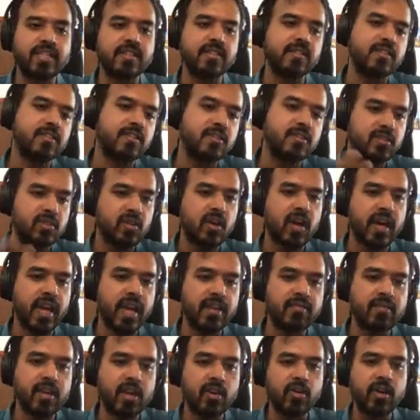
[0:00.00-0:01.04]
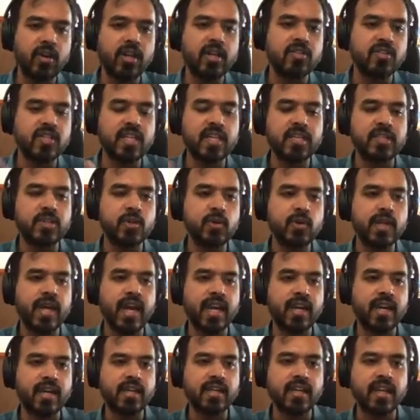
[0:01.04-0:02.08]
because you can always show
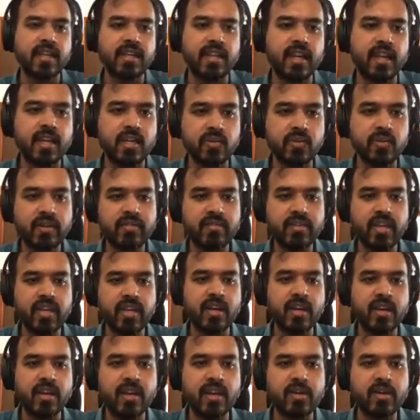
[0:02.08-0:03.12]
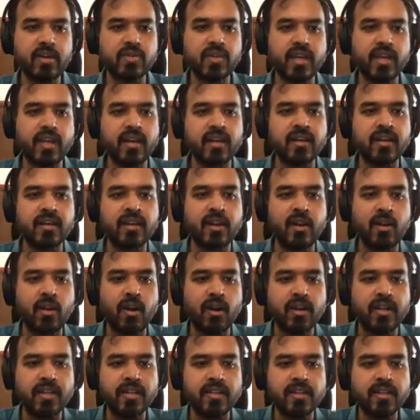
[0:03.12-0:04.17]
true by exact I, anything at all implies
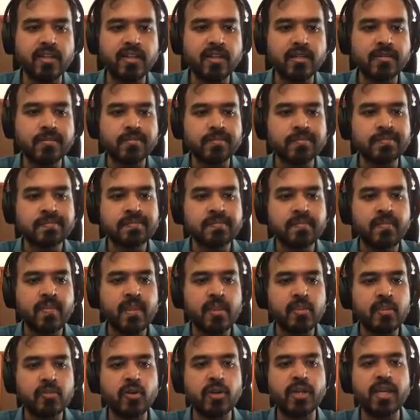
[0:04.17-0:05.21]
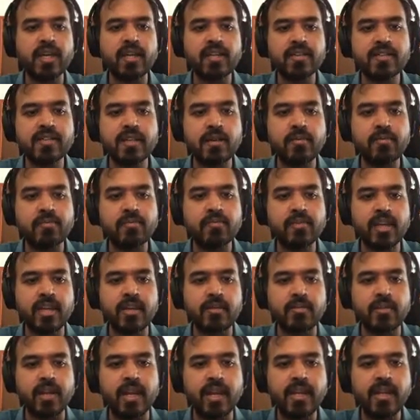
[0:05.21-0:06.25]
true. But here I'm
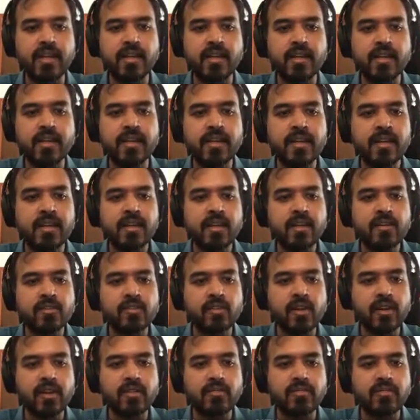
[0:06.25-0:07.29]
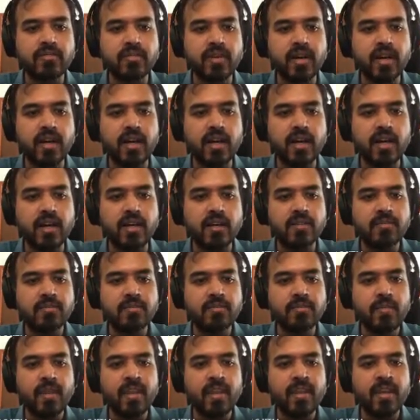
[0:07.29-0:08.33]
saying not false implies true.
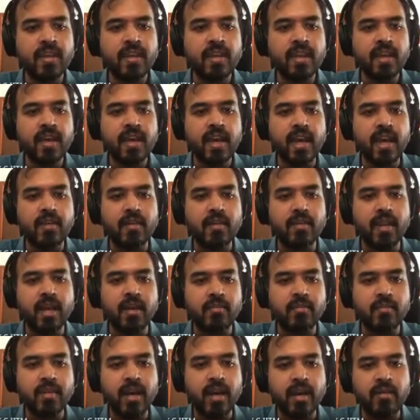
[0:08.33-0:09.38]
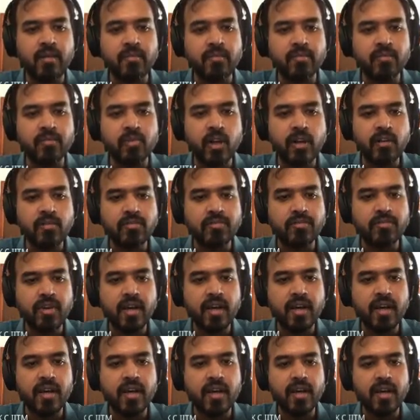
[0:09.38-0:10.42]
This is just to
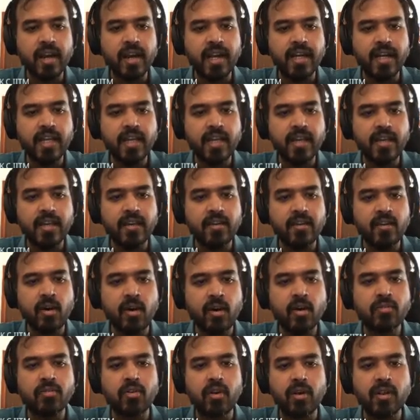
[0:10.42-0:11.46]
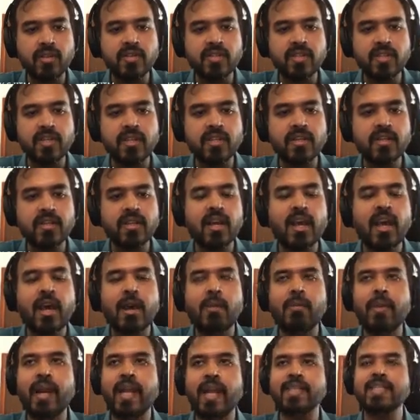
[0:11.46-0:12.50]
show how to deal with
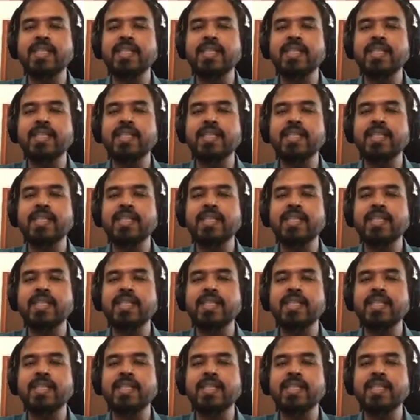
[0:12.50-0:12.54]
negation